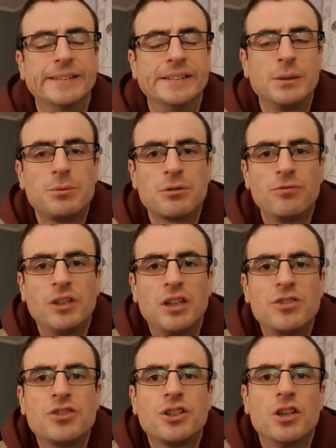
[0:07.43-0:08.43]
Subsequent
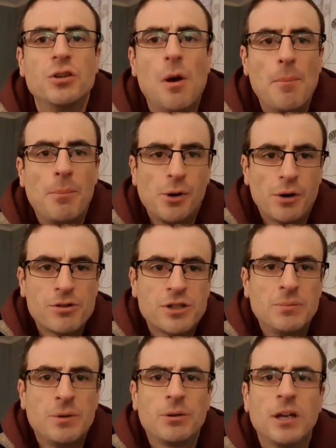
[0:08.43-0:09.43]
videos show progress on
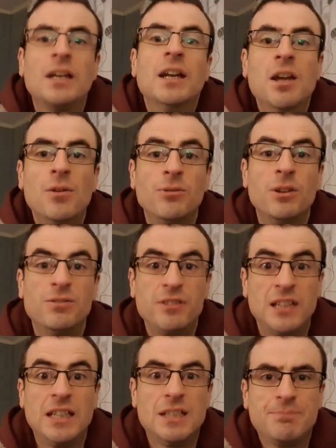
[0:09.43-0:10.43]
the bulkhead and hopefully
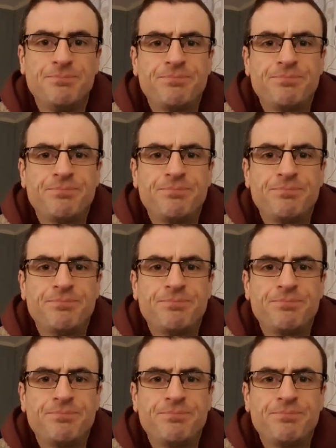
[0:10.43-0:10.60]
fitting it.